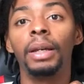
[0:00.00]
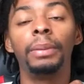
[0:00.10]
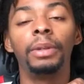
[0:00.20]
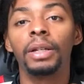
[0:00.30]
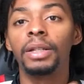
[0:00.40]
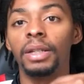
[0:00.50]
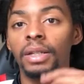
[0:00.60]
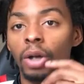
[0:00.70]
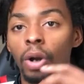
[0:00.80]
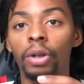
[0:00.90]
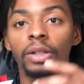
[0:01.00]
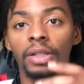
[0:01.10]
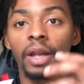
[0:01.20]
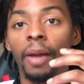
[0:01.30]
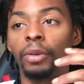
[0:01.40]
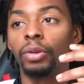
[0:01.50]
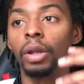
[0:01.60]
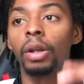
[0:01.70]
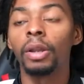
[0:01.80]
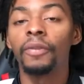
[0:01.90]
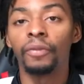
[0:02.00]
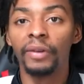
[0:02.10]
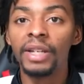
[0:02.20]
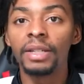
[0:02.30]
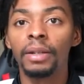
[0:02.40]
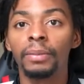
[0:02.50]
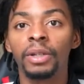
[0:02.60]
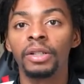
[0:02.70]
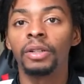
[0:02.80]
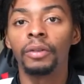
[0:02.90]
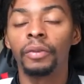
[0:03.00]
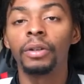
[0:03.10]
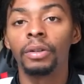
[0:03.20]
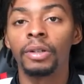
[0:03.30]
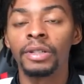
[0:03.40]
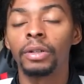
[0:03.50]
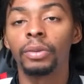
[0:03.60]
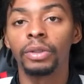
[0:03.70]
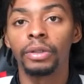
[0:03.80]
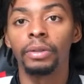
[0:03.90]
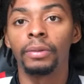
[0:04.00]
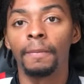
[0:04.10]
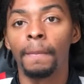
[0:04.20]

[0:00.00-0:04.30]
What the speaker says: And because it's hard to stop, you're literally freezing them because the defender doesn't know what to do.